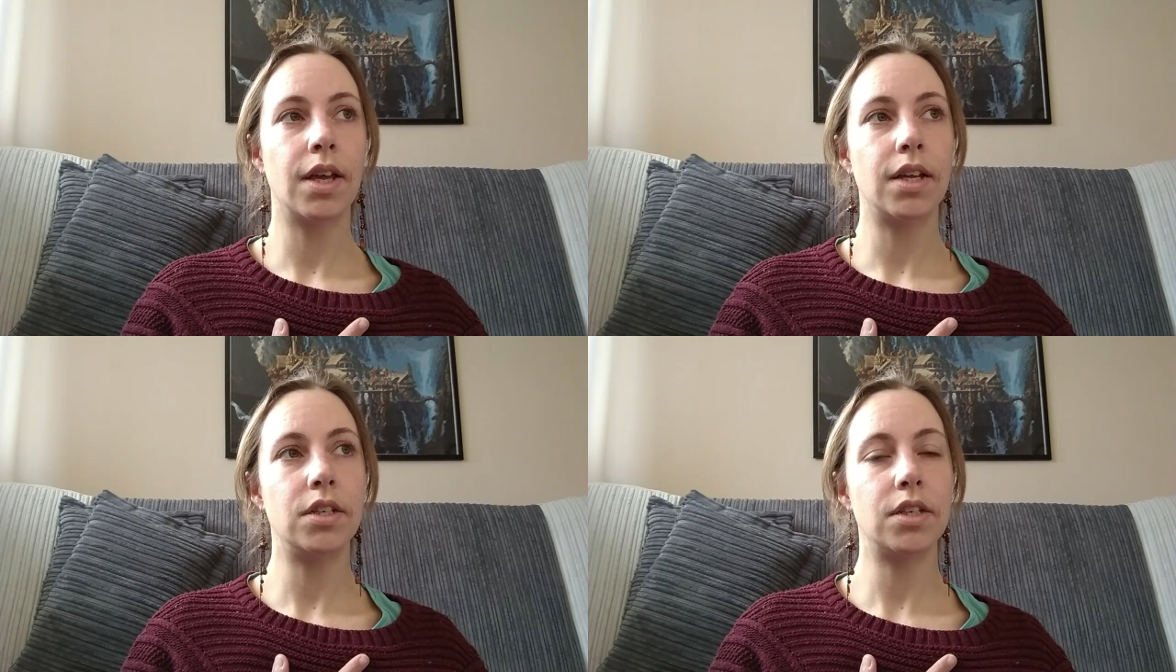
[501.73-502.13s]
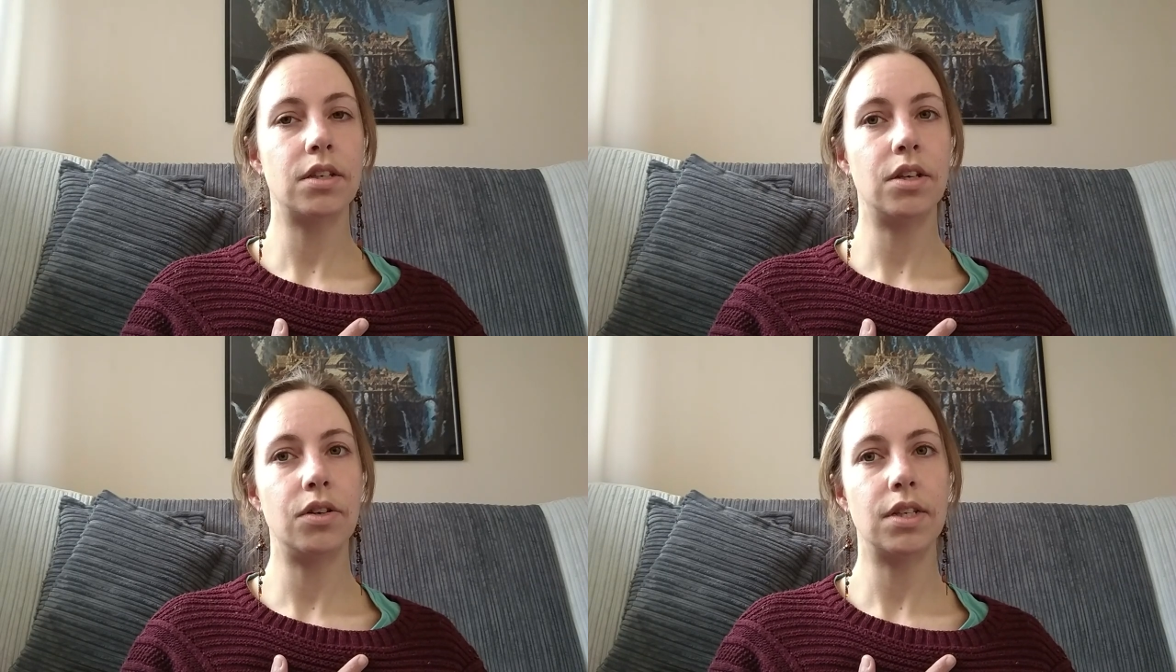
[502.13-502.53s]
And just
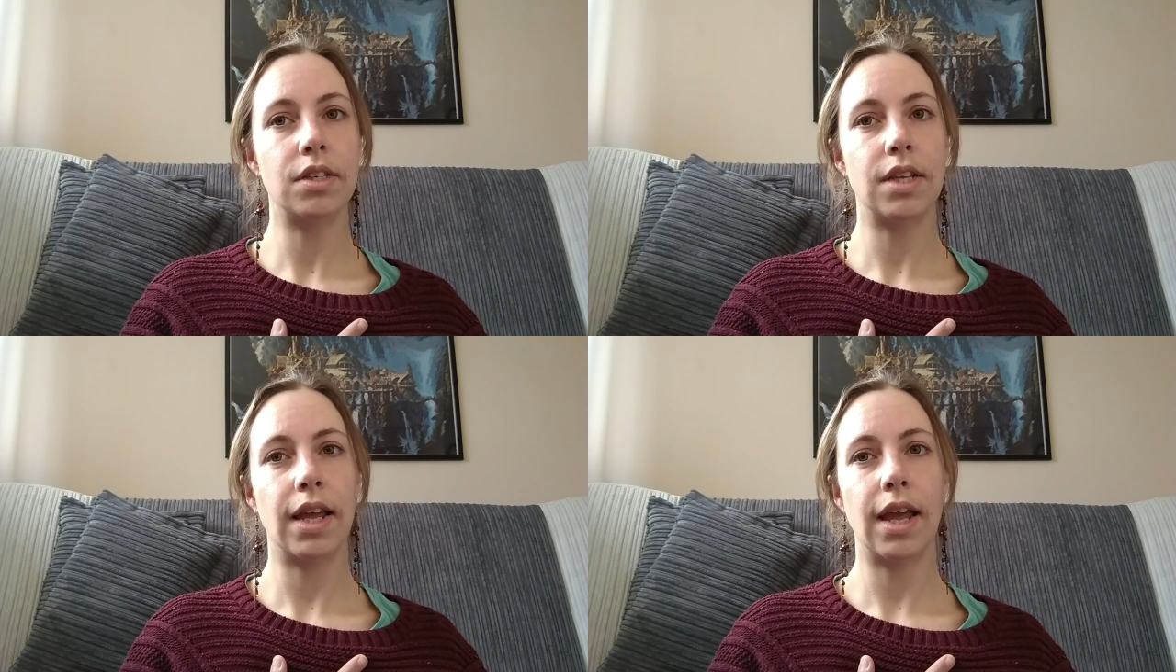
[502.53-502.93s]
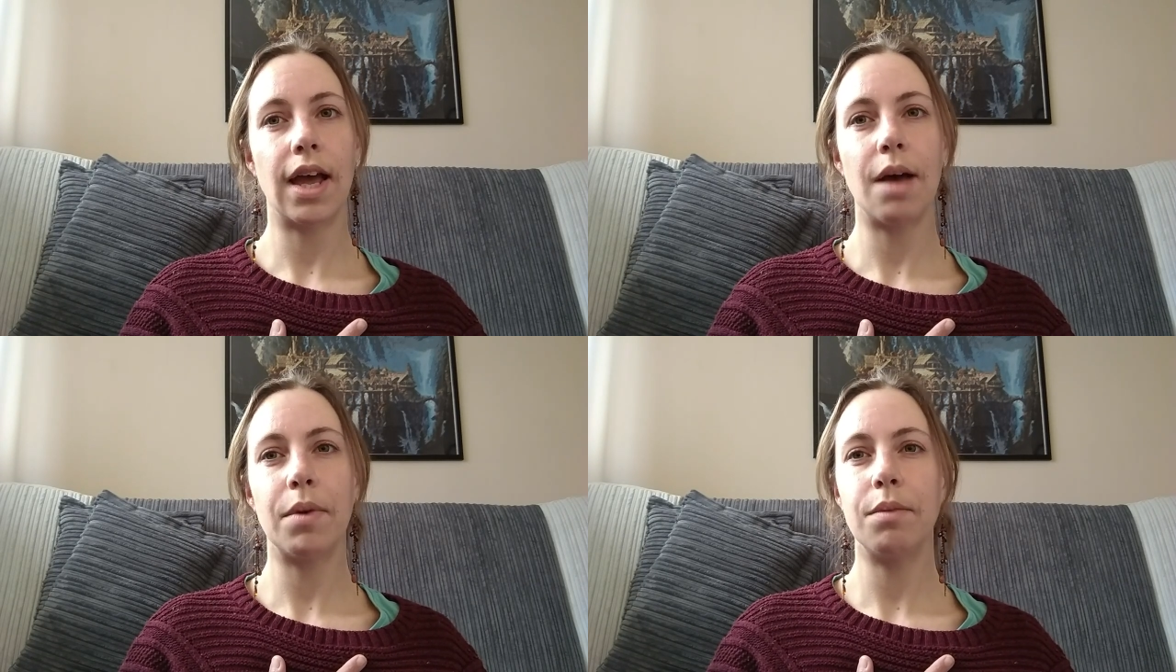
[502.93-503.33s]
noticing,
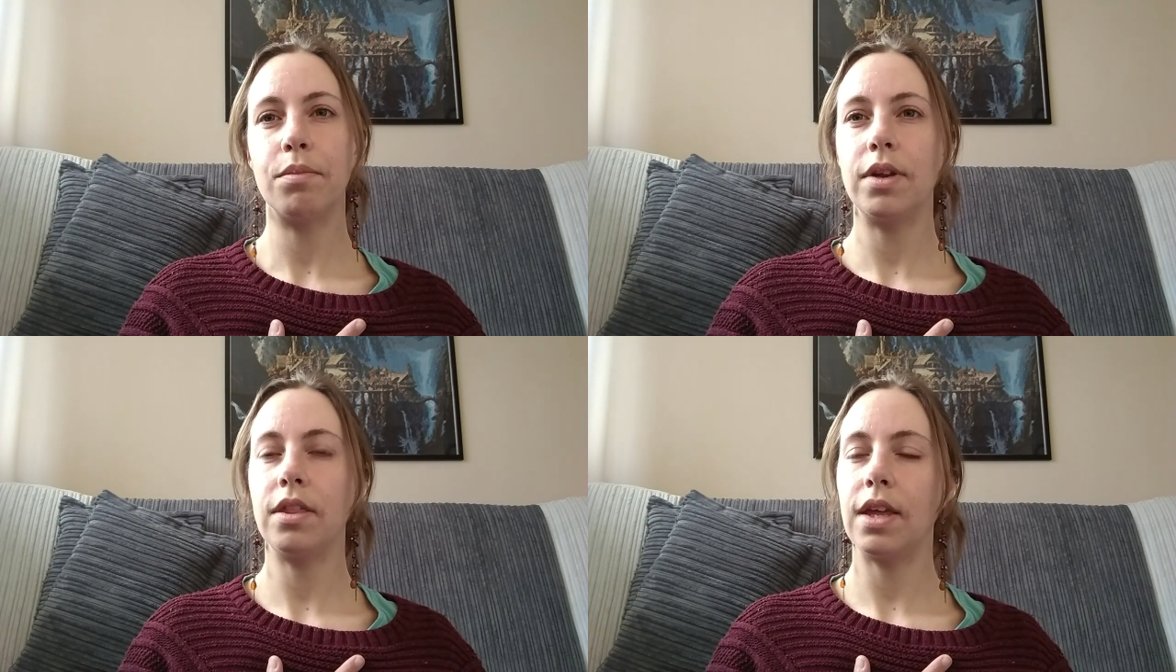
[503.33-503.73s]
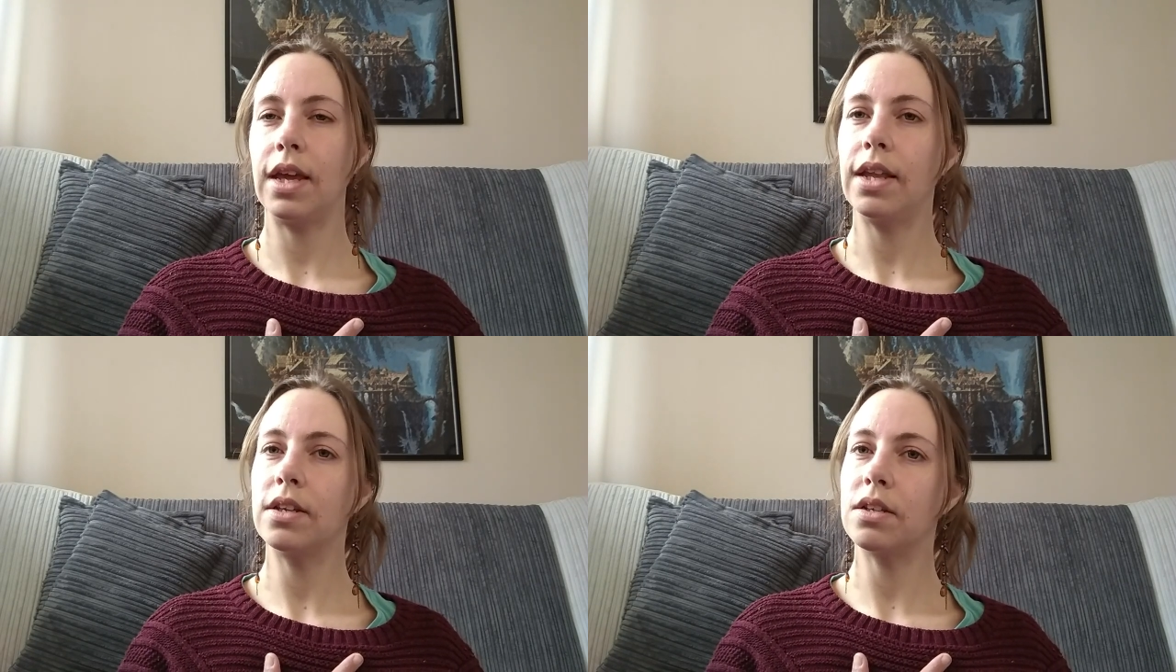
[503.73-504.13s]
am I breathing
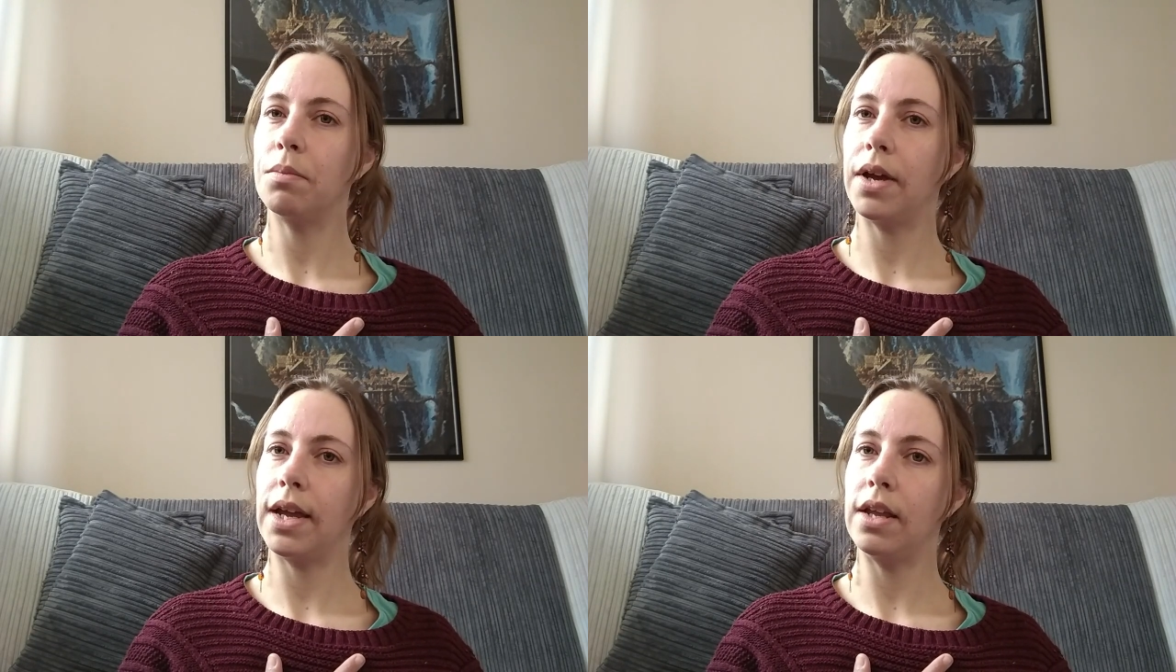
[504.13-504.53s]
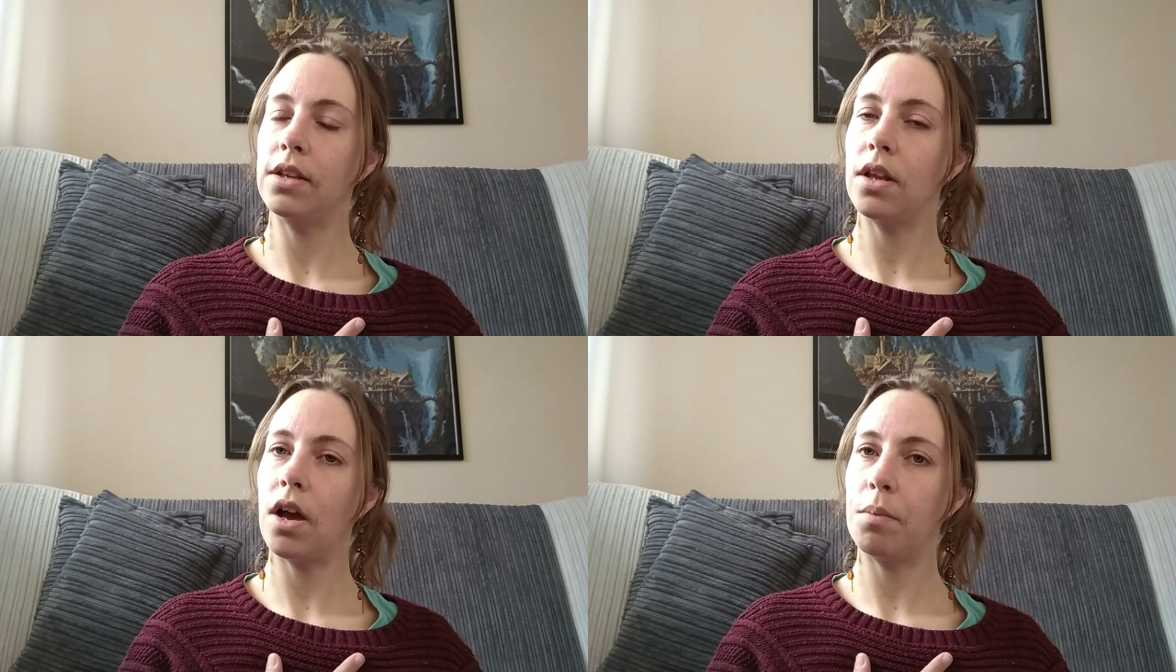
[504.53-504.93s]
into my
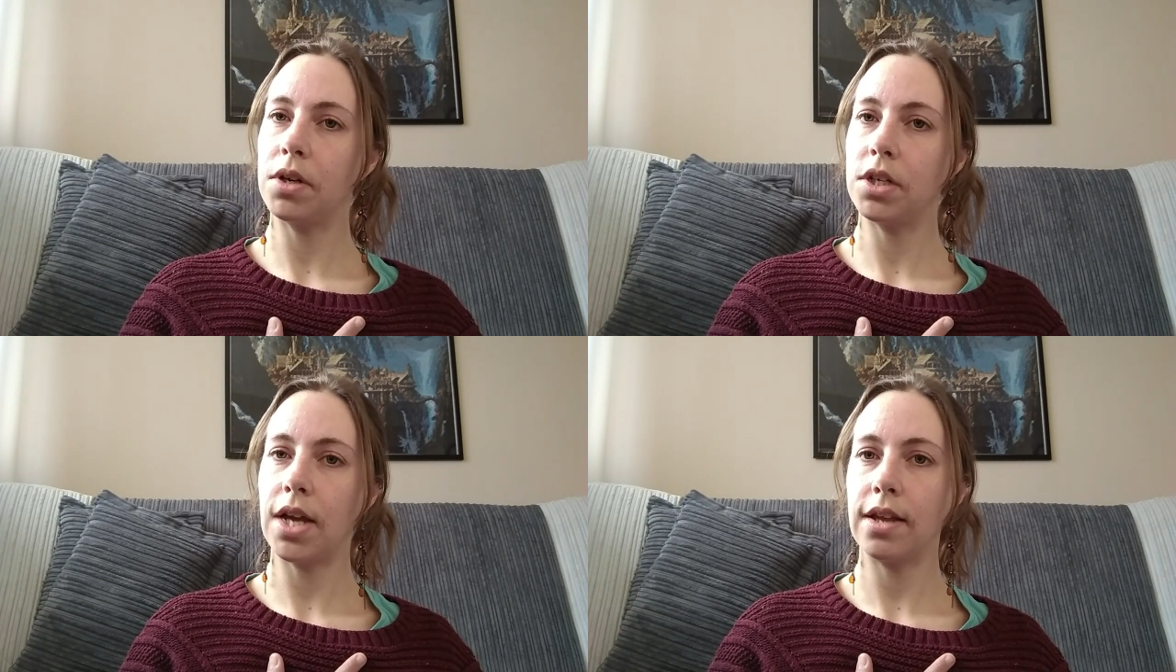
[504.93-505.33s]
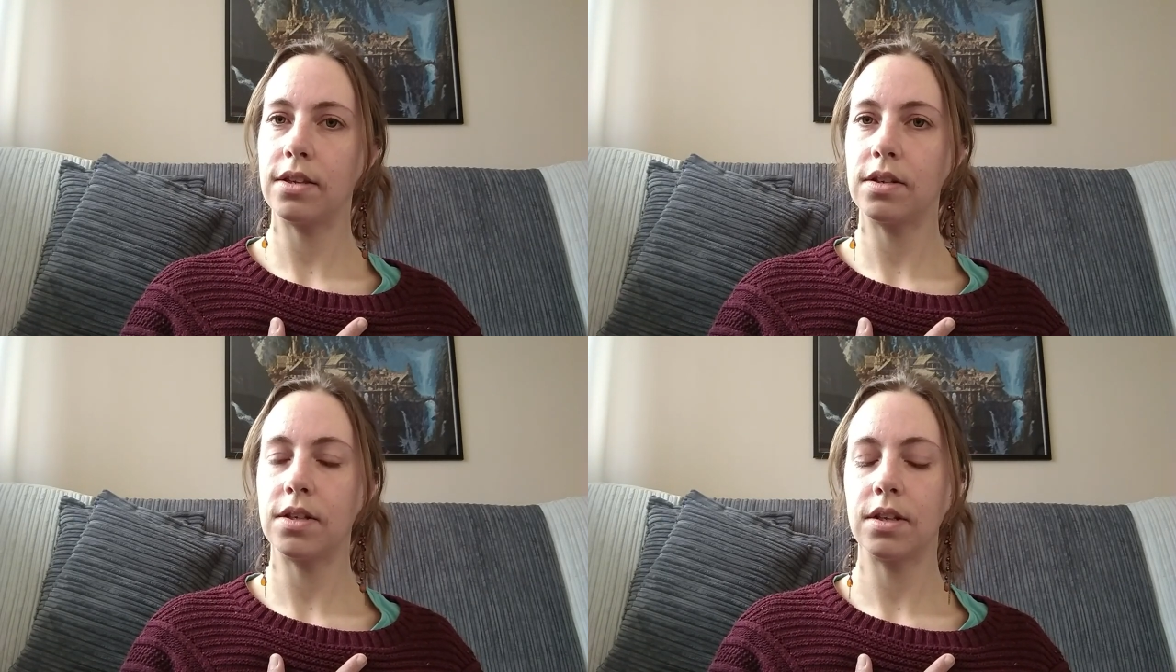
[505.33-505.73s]
upper
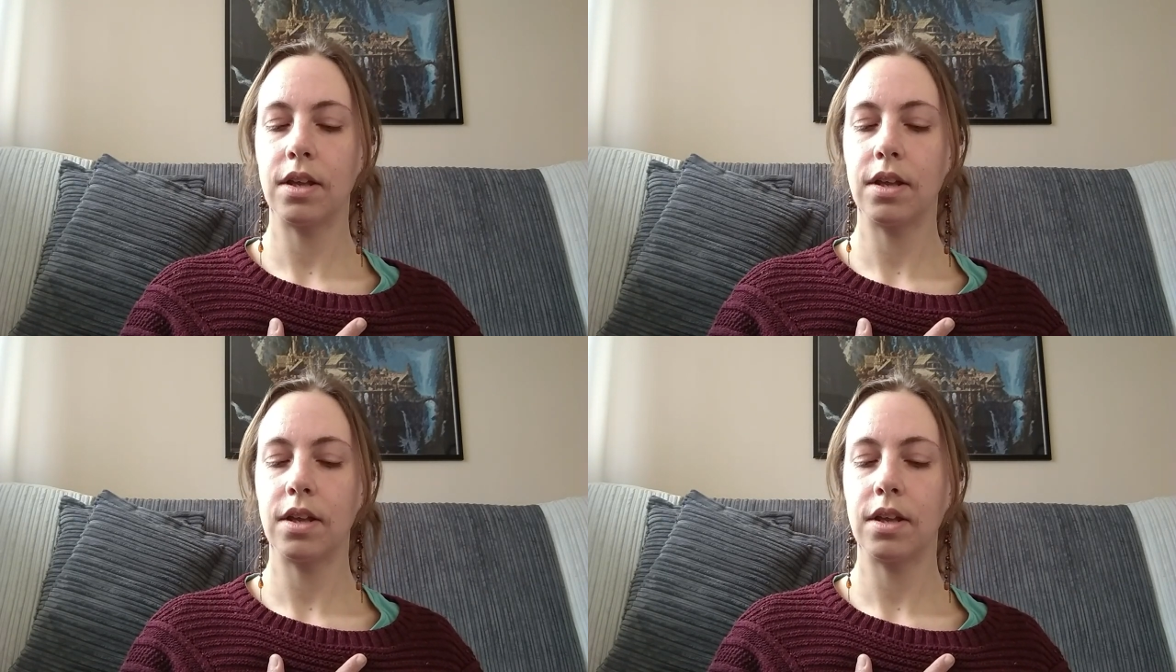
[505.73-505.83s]
chest?